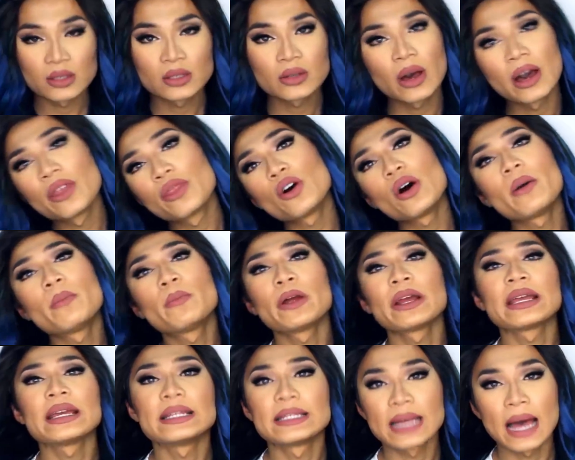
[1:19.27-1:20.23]
So I thought I'd
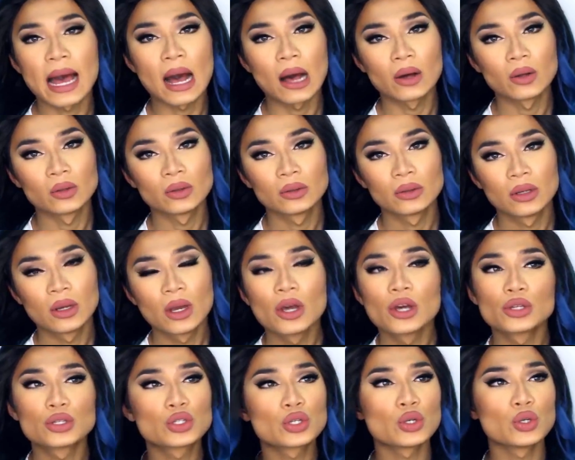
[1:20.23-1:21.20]
break it down
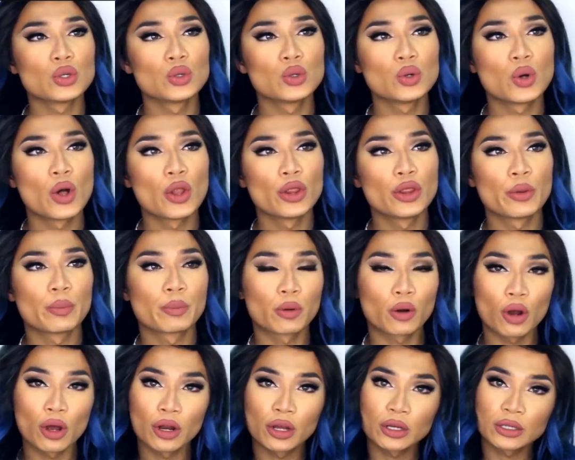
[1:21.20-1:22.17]
to the
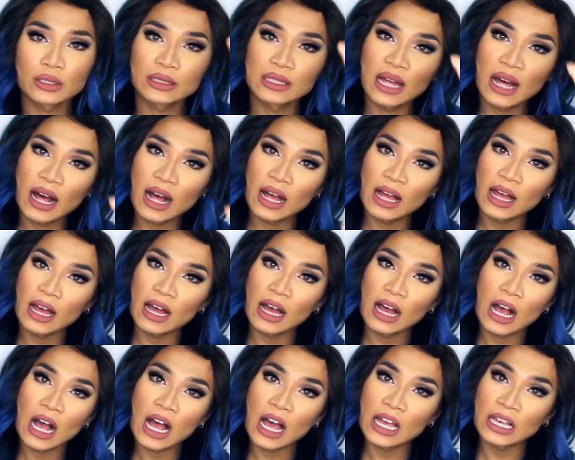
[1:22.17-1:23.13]
products that
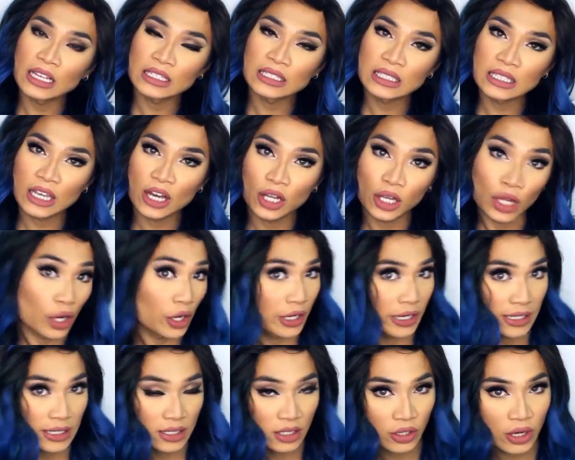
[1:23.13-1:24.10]
I see a lot
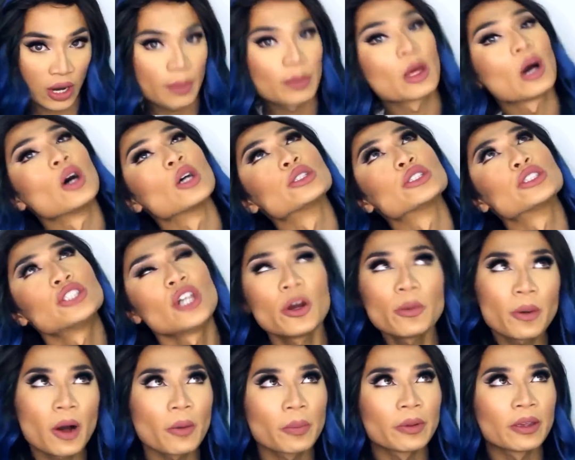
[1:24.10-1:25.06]
on Instagram that are so
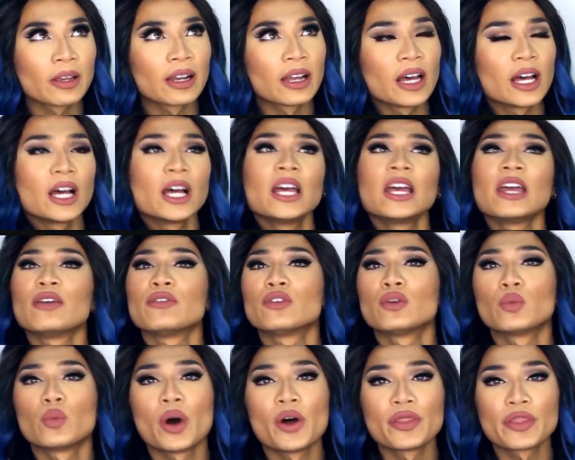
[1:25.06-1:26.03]
popular. If
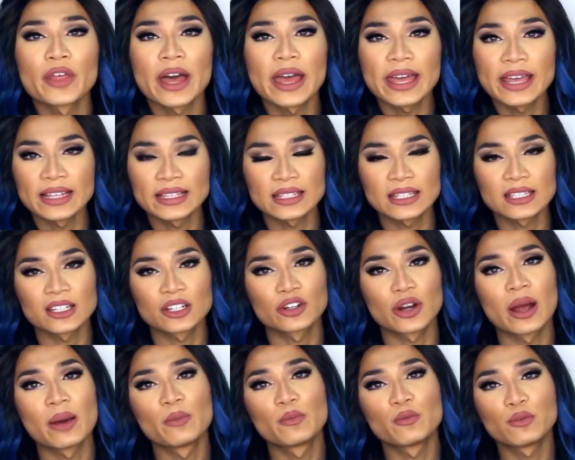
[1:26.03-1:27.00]
you want that
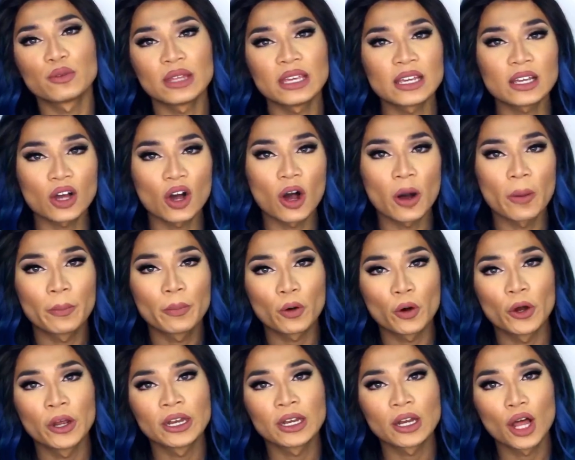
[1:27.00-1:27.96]
Instagram fleek on
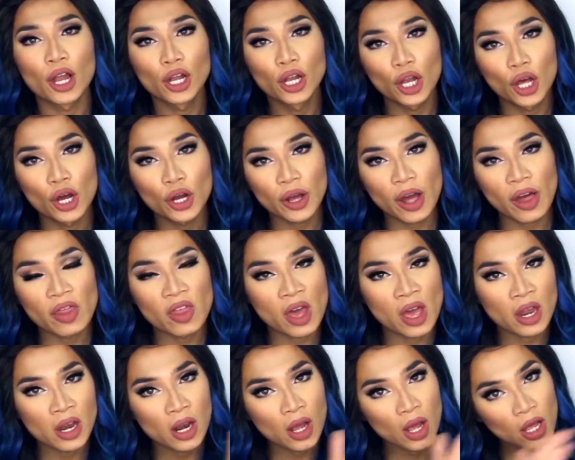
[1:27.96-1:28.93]
point look,
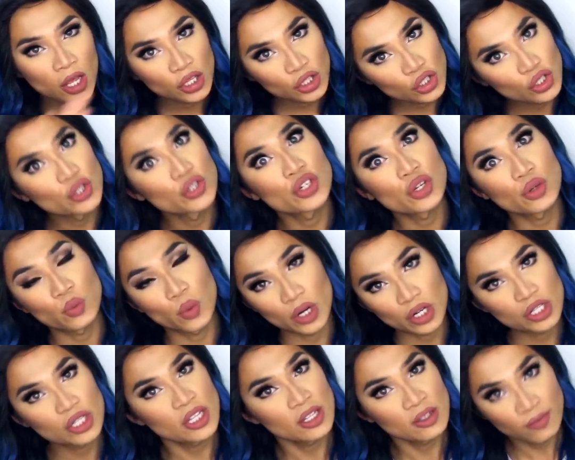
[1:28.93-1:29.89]
then you should
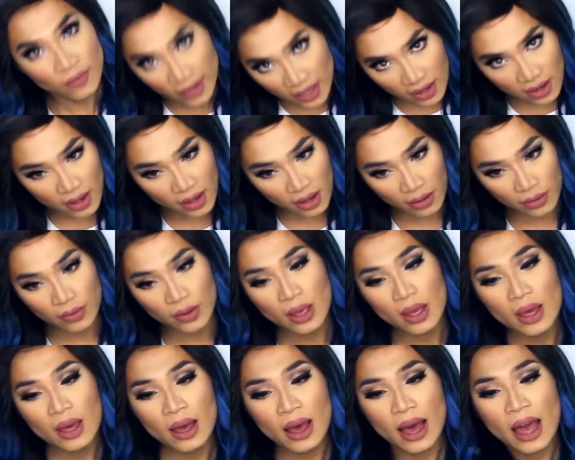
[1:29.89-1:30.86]
watch this video.
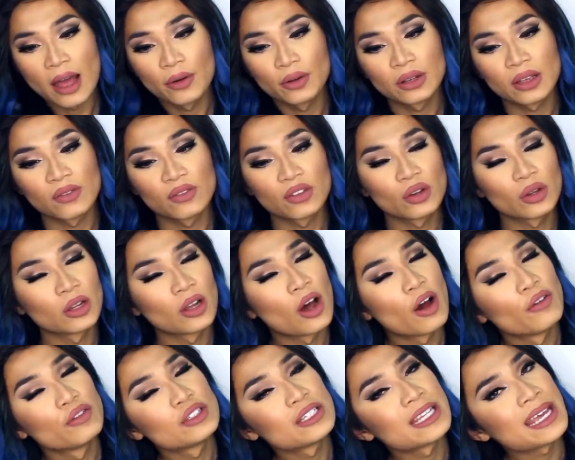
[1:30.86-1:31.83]
I will give you a
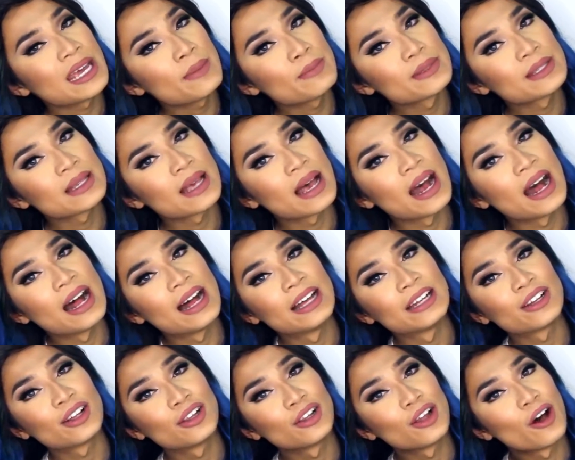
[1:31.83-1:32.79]
lot of tips
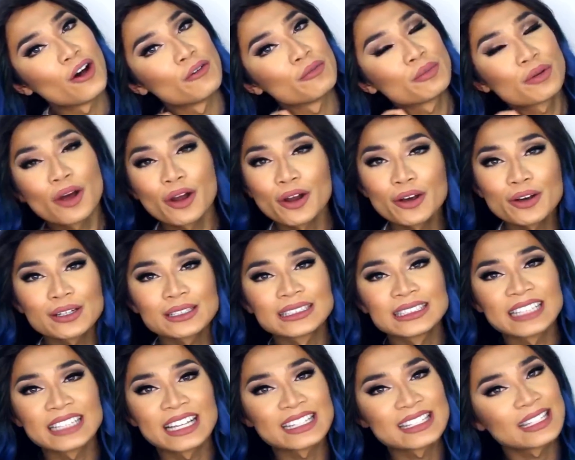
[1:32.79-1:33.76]
and a lot of products
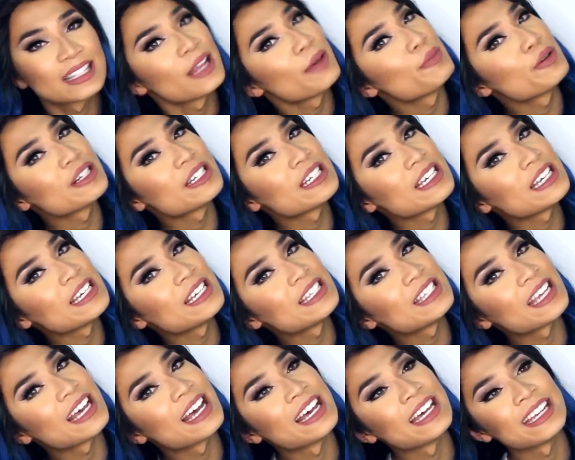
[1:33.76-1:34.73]
that celebrities
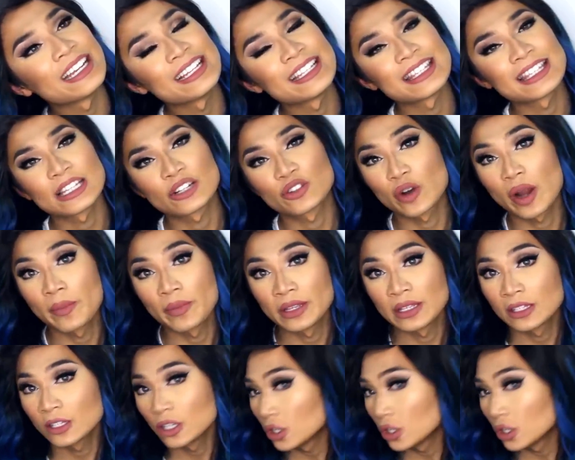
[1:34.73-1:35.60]
and Instagrammers